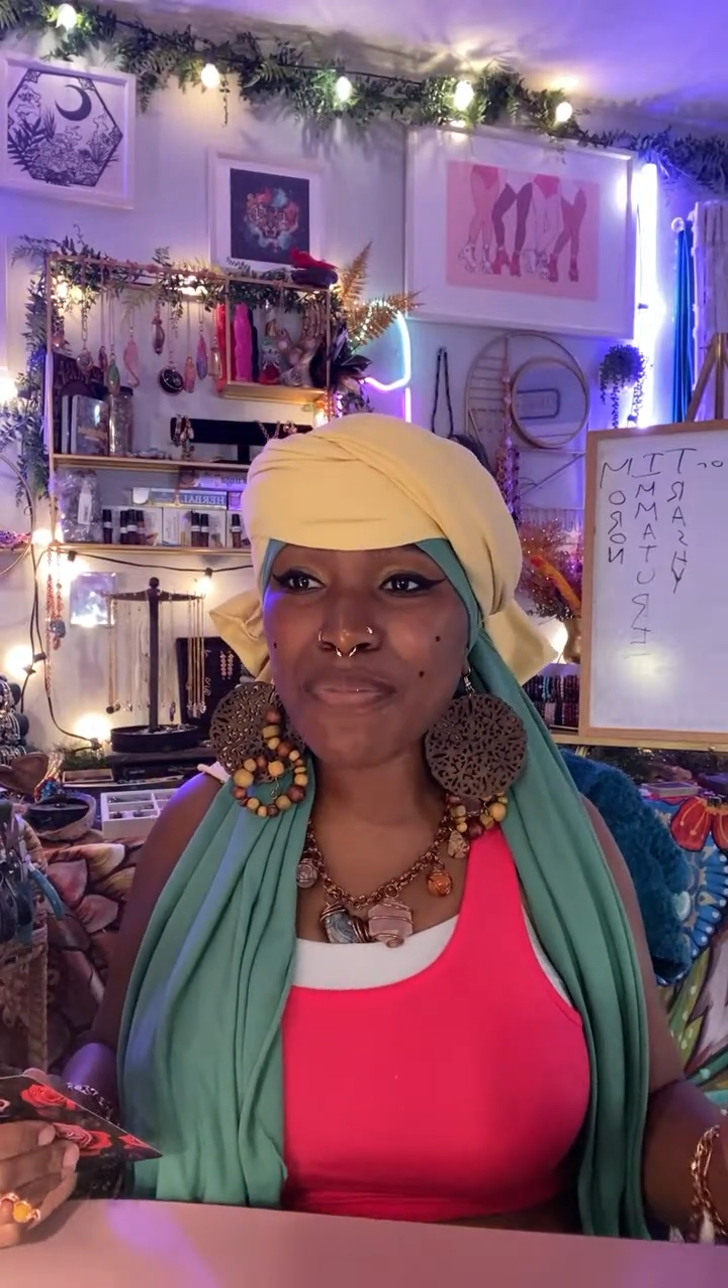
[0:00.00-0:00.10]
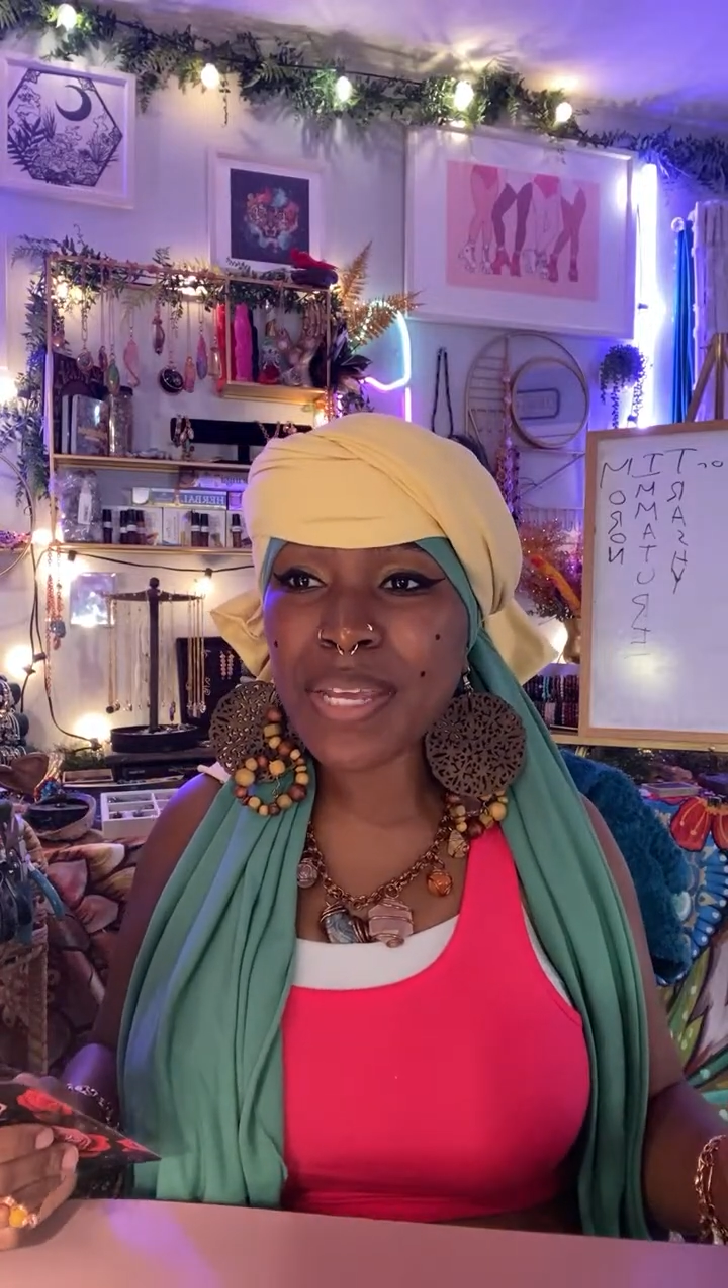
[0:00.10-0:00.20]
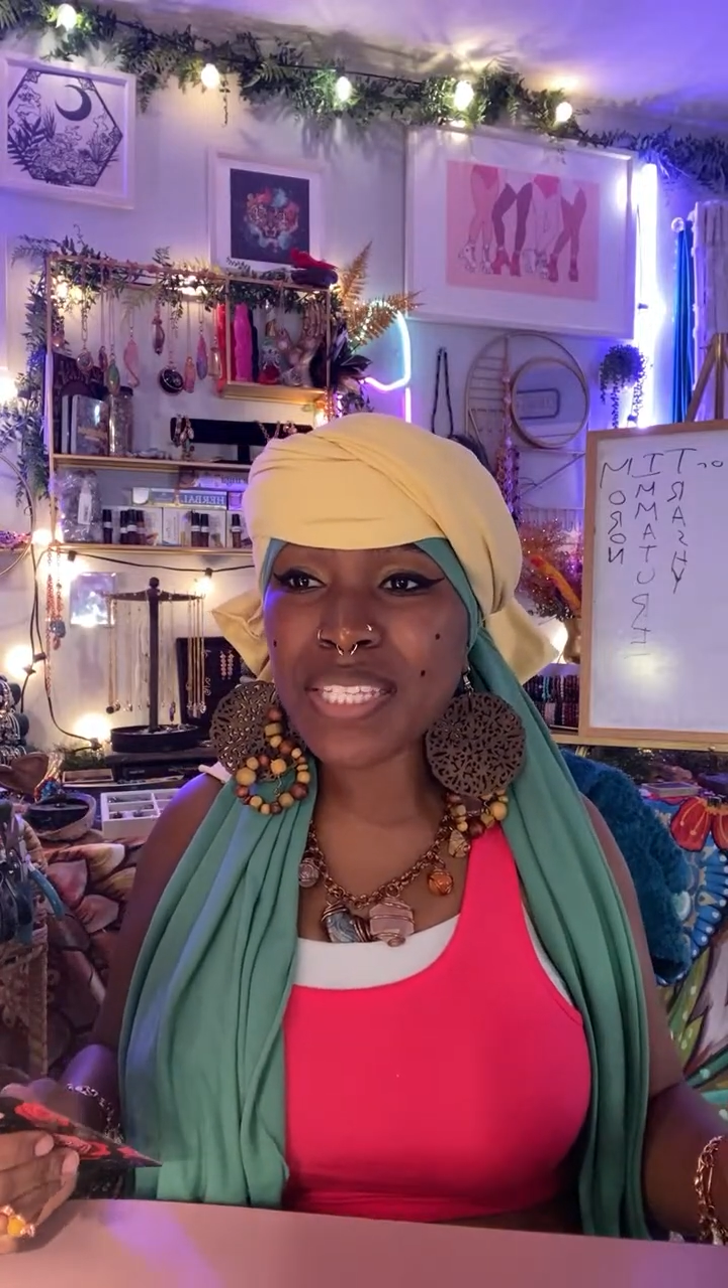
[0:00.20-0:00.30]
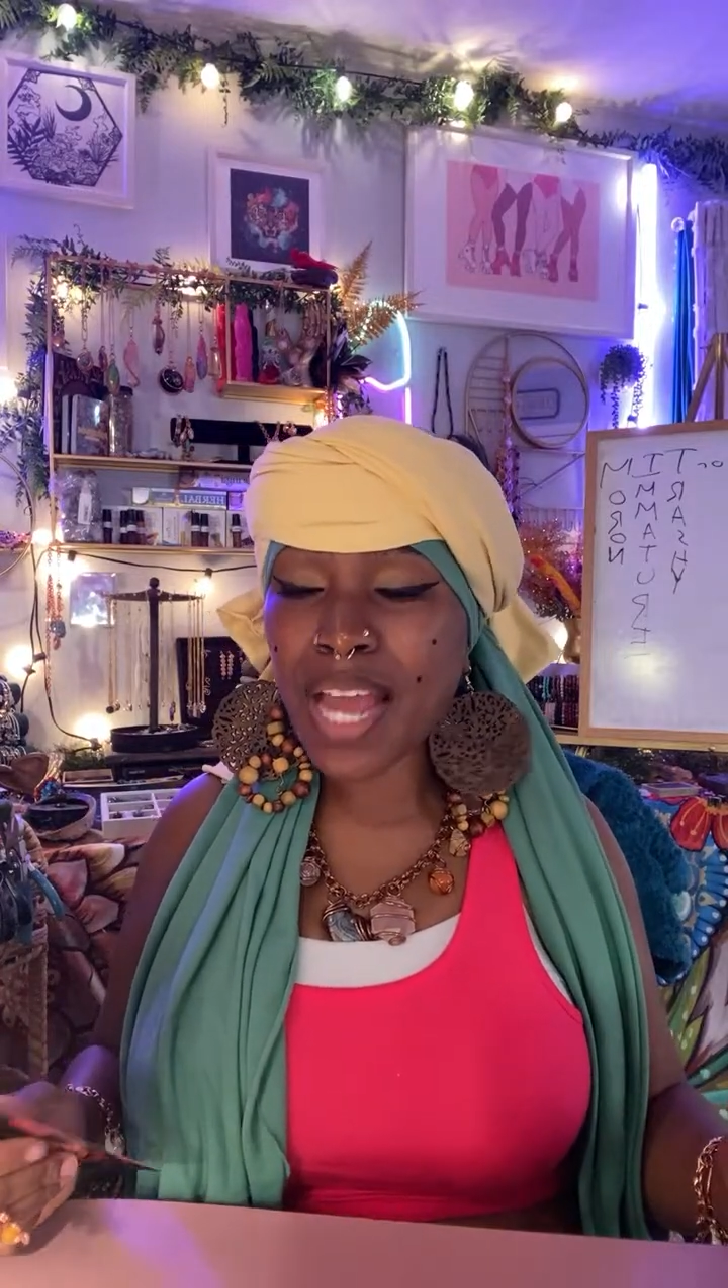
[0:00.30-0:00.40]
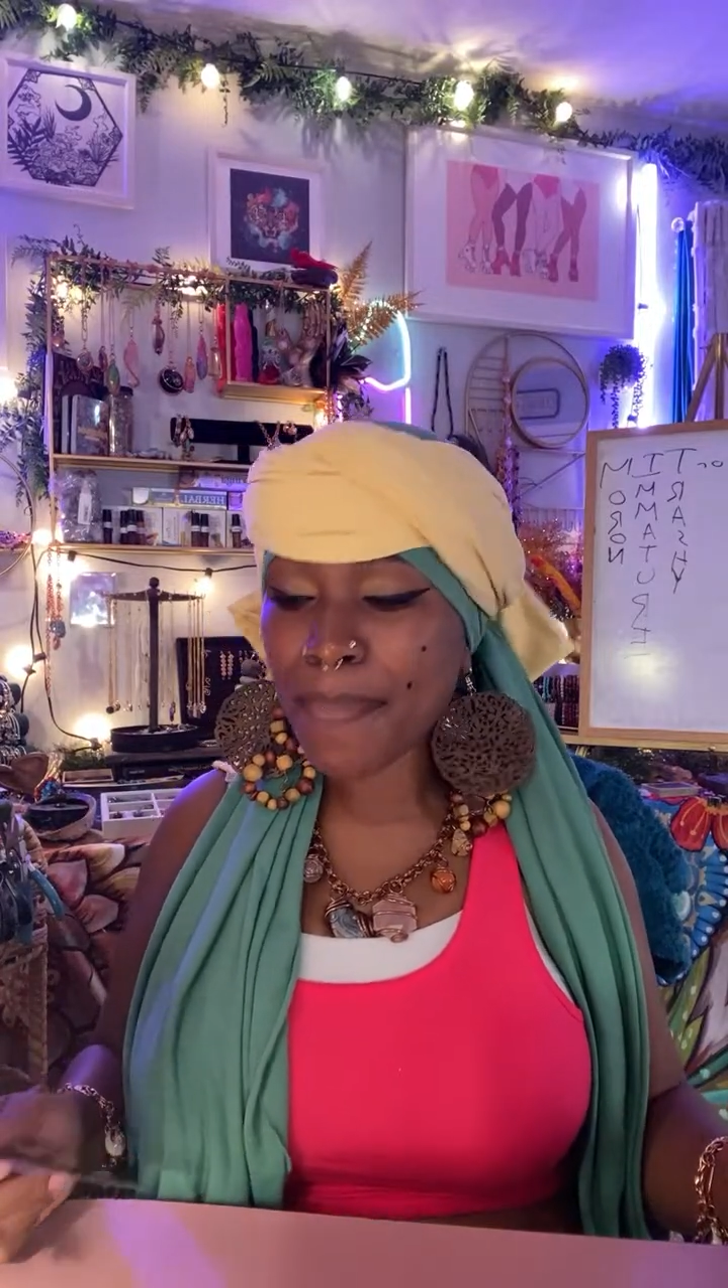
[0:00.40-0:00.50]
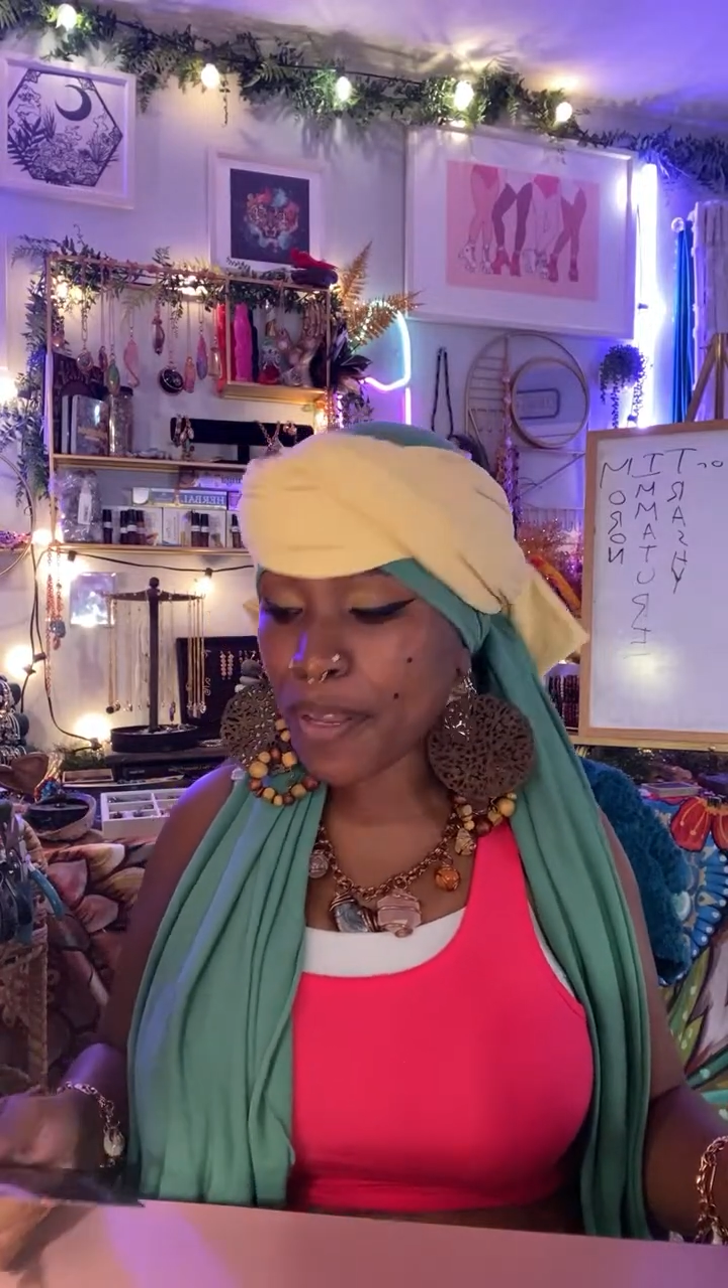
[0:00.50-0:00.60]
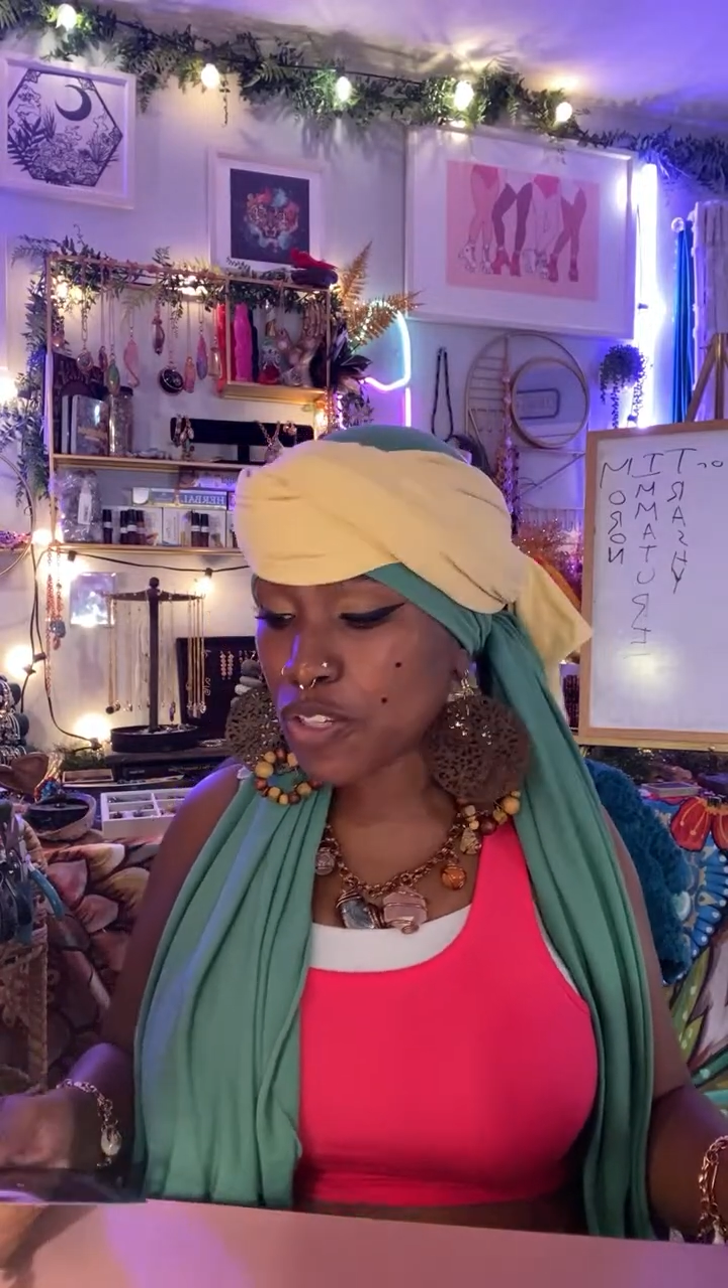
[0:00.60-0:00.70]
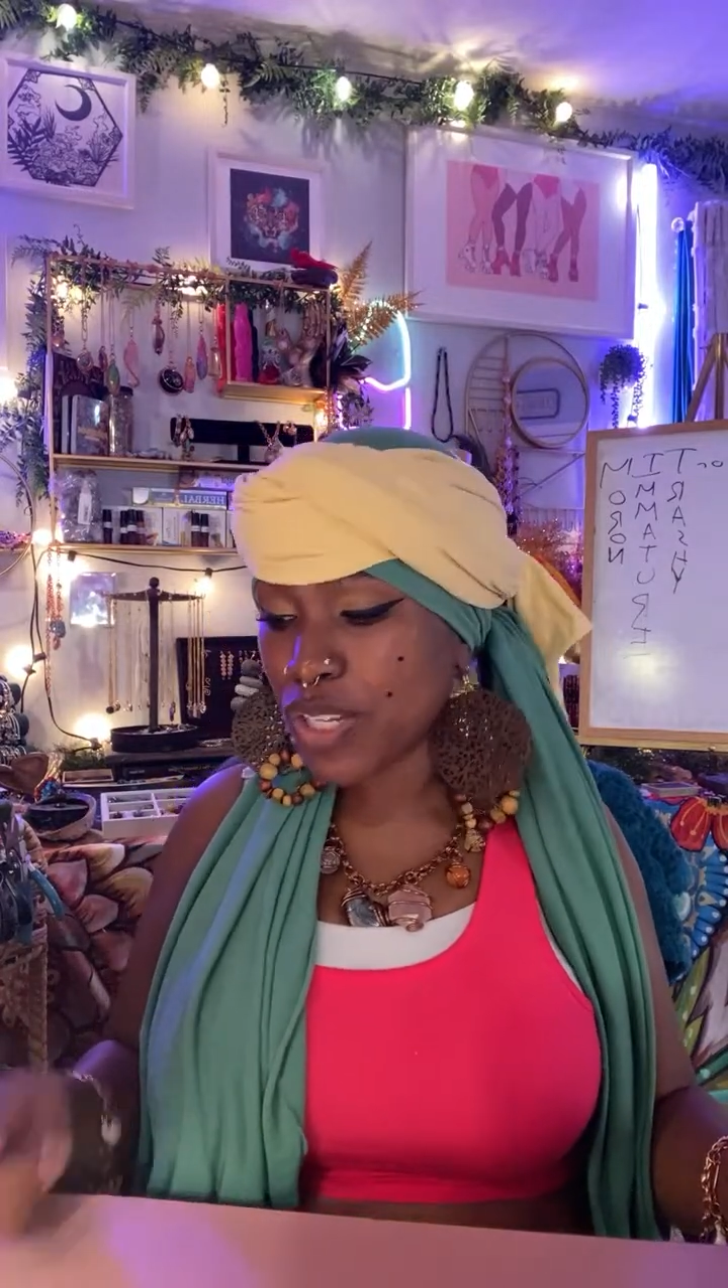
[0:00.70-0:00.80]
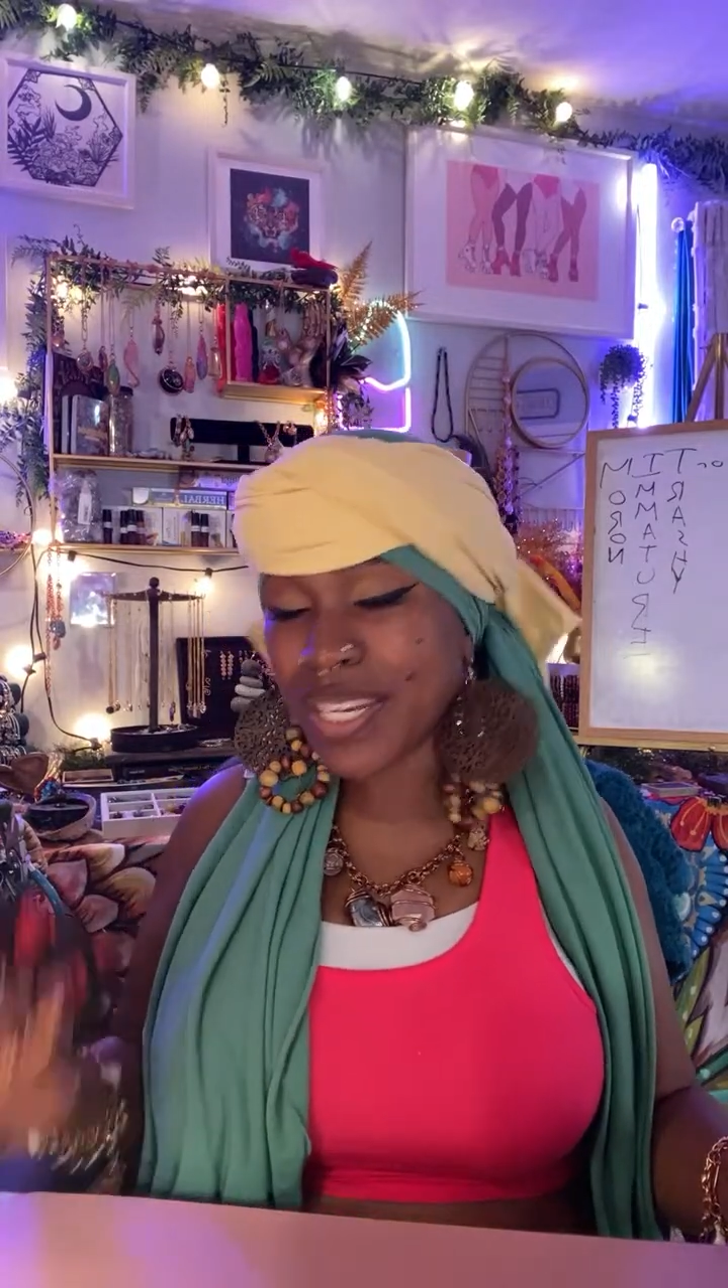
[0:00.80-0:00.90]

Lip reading: me type energy.